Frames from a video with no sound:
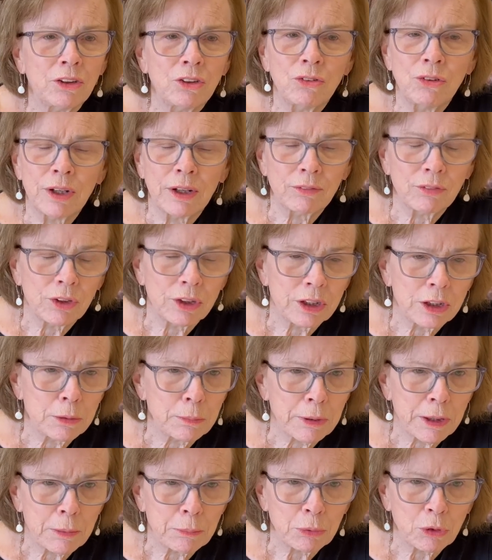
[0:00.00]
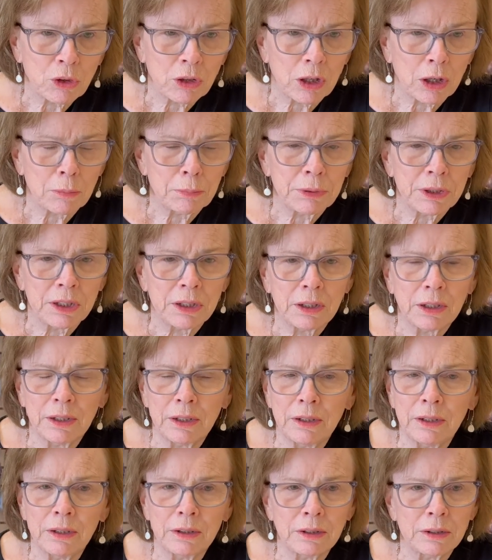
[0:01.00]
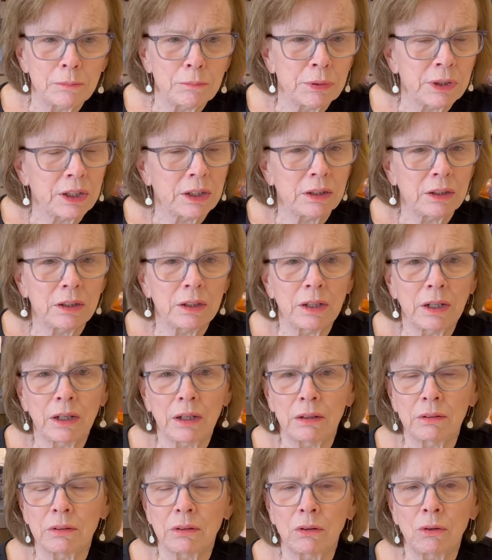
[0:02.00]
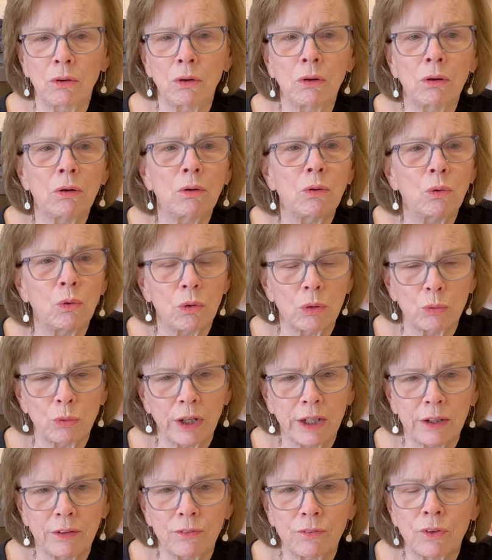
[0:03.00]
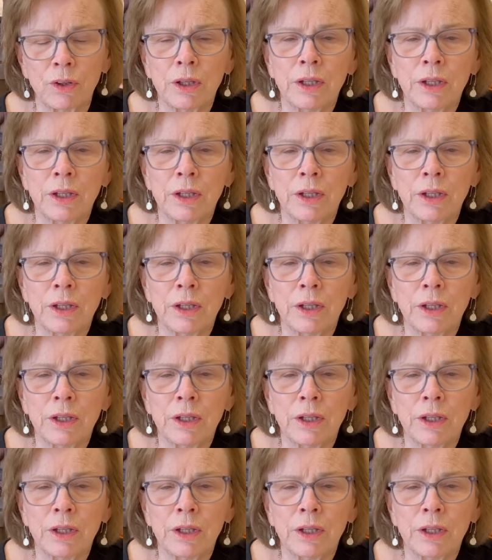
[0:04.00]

You never need a paper copy, and Knit Companion has a whole array of